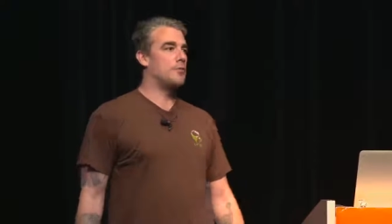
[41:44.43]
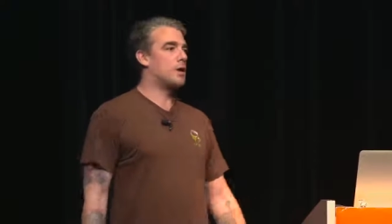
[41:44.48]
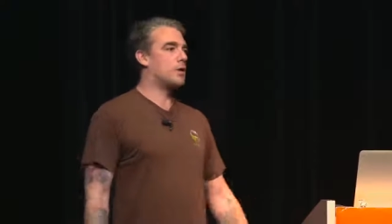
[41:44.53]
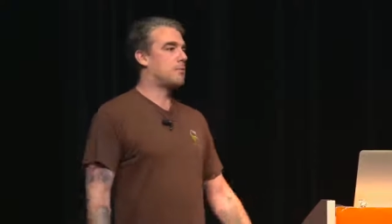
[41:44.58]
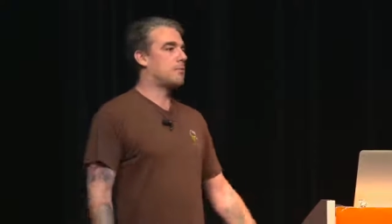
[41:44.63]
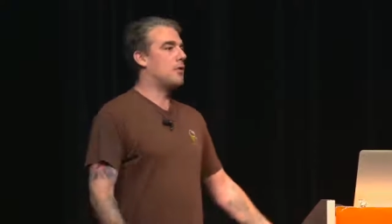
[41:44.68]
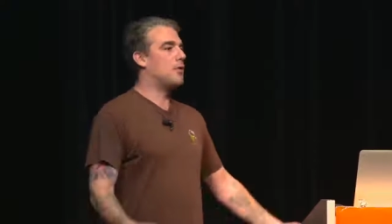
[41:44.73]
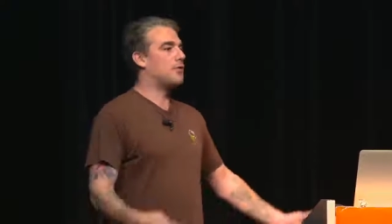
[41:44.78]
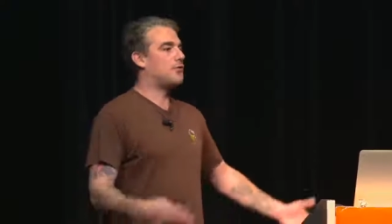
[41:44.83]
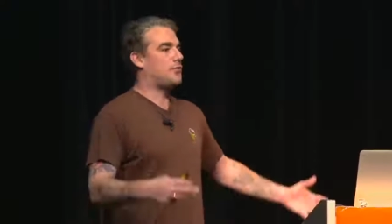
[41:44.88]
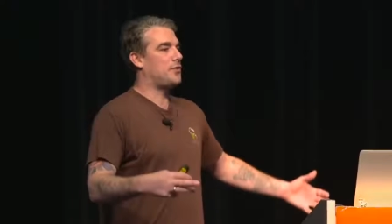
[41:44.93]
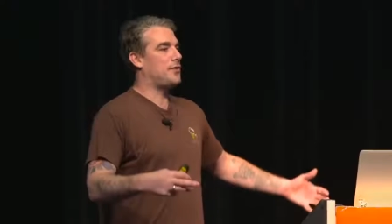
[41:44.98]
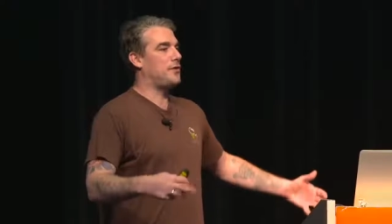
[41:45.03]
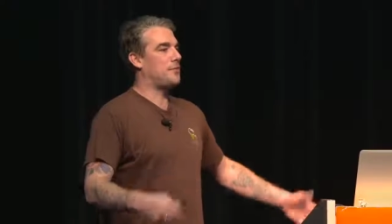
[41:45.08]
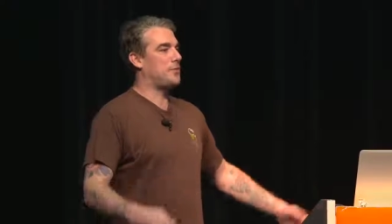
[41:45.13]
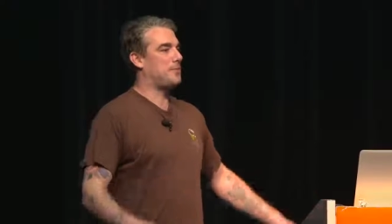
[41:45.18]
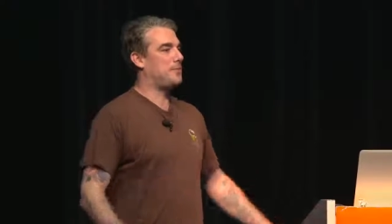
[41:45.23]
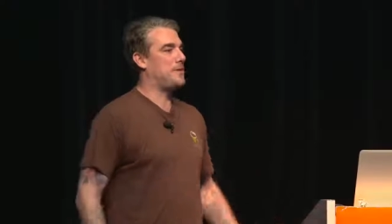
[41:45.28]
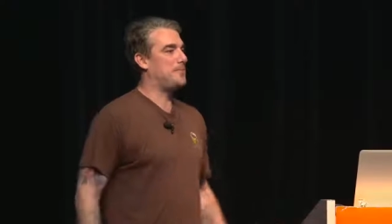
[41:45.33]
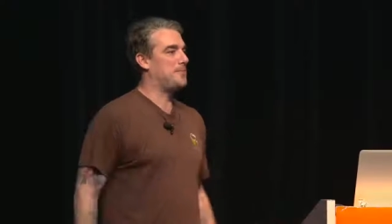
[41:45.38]
work
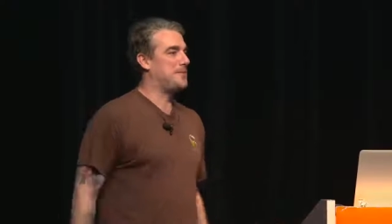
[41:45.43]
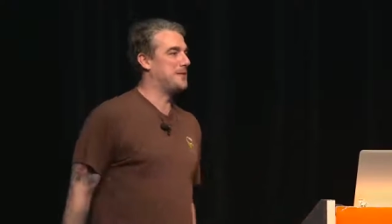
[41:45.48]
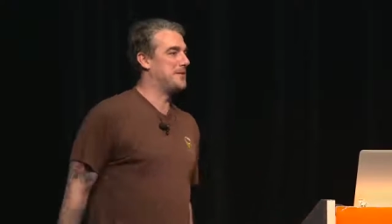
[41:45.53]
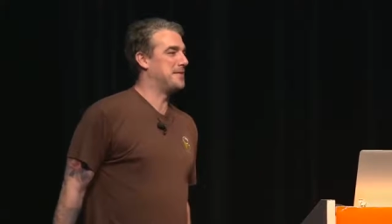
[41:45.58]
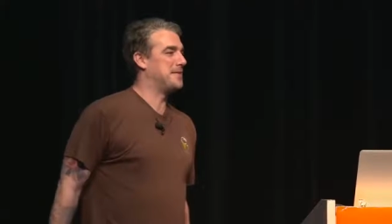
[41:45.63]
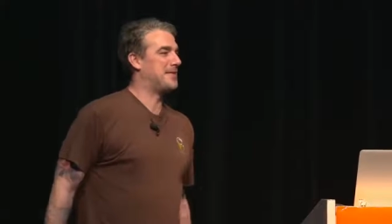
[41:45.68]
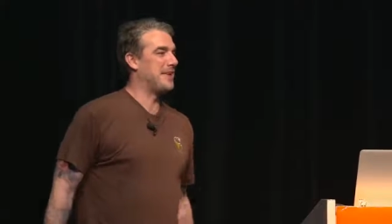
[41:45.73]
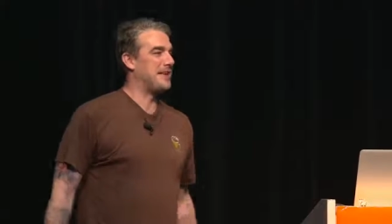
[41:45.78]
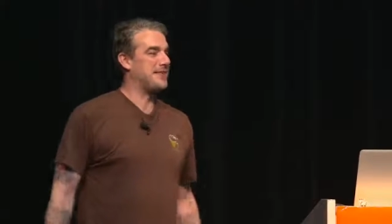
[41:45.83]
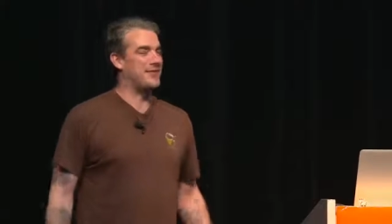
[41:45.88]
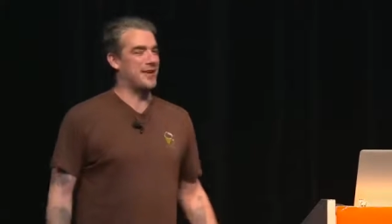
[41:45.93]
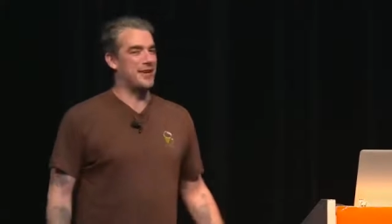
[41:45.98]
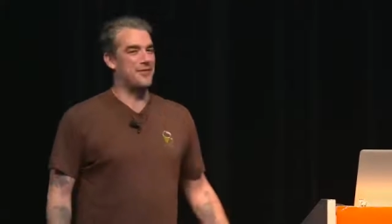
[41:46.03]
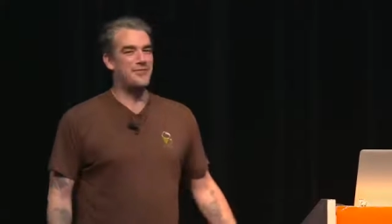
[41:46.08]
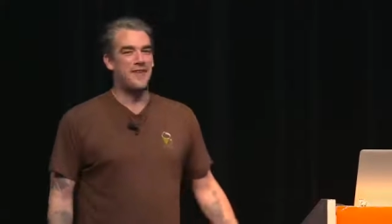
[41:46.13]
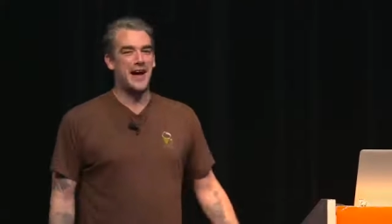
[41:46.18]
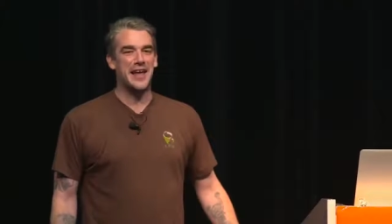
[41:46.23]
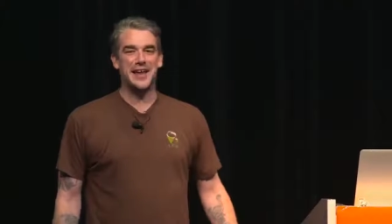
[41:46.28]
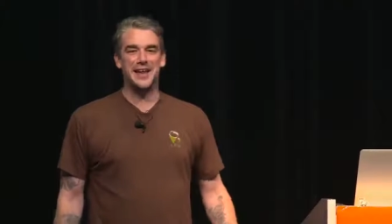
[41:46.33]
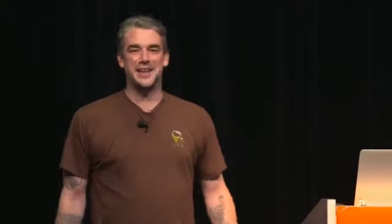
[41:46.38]
mostly with people in things
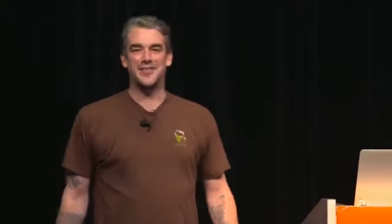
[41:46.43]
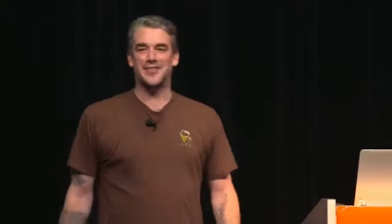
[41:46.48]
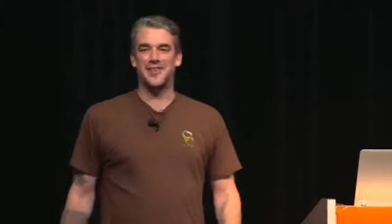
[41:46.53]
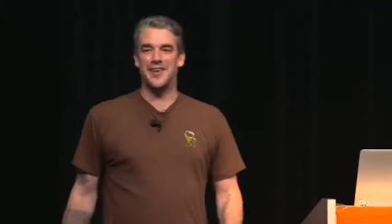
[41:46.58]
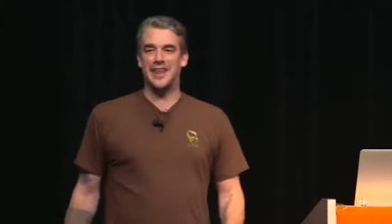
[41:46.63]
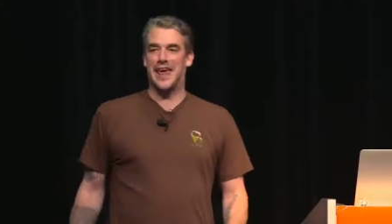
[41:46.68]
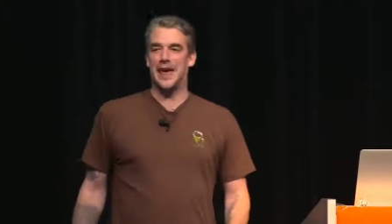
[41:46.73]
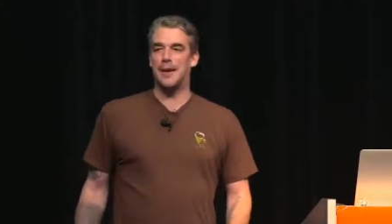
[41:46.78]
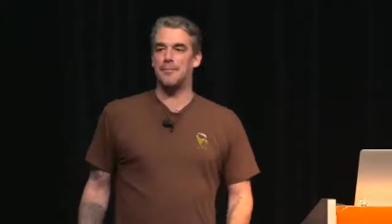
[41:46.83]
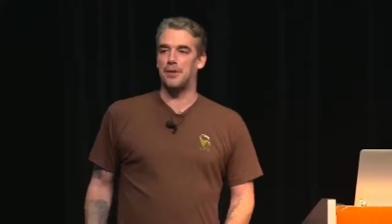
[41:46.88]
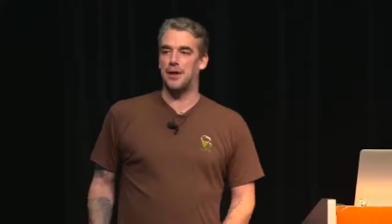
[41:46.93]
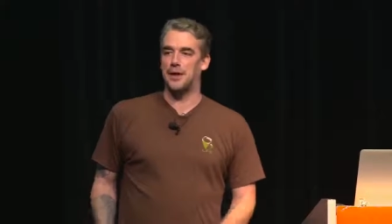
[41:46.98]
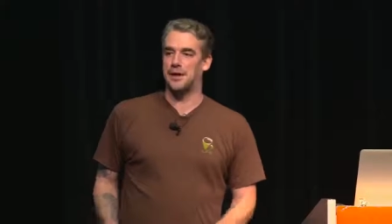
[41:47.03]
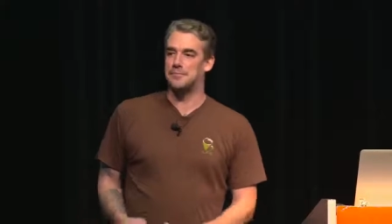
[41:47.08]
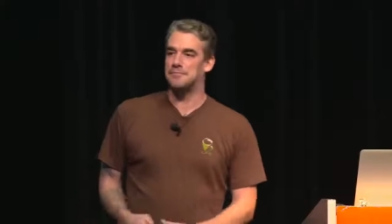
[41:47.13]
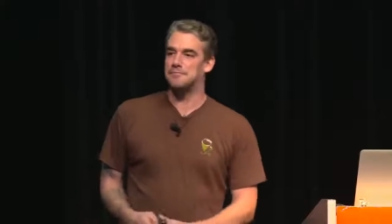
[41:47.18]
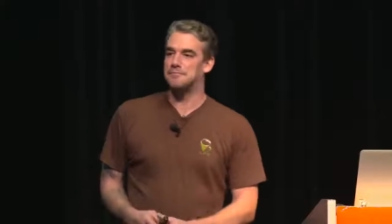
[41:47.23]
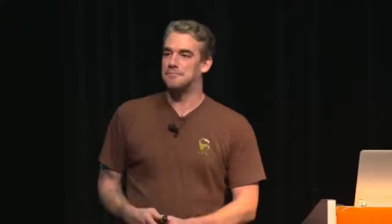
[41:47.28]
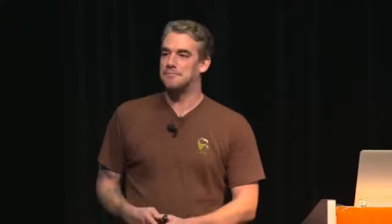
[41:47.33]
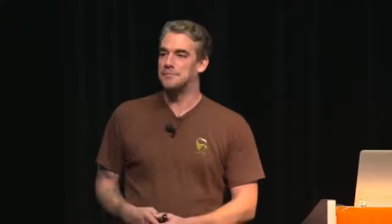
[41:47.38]
like finance and gambling.